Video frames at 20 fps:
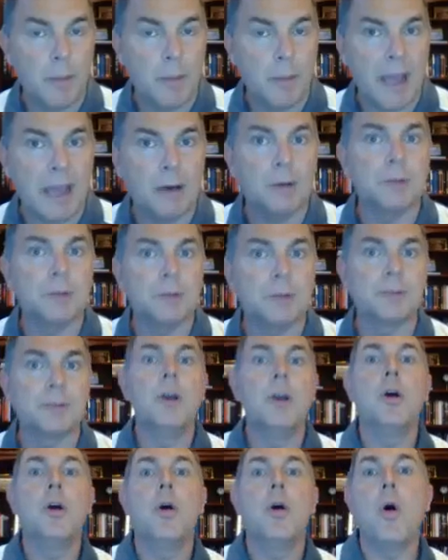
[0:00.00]
balance
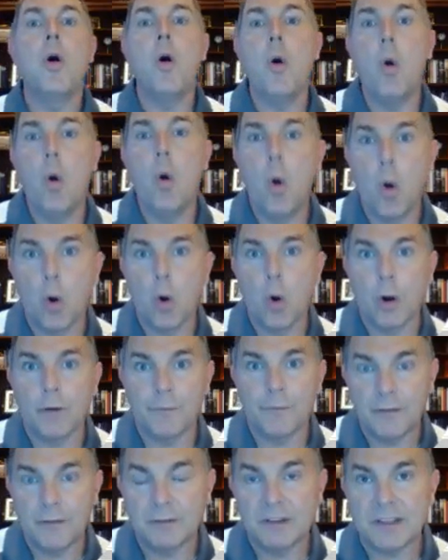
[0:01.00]
or
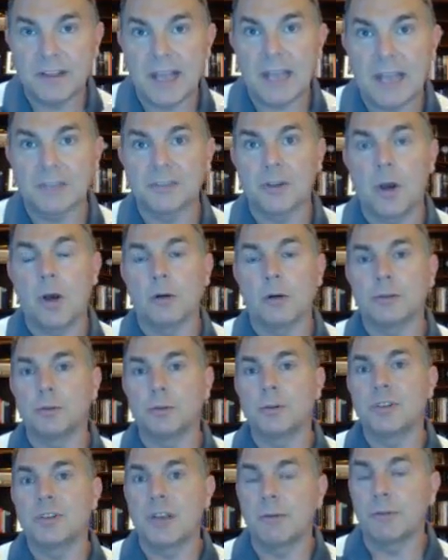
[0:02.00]
$50,000,
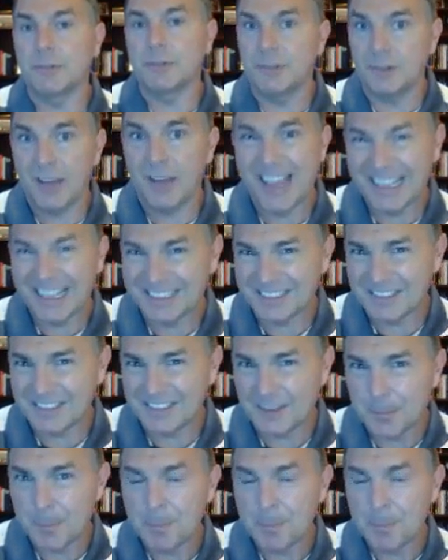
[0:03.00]
whichever is less.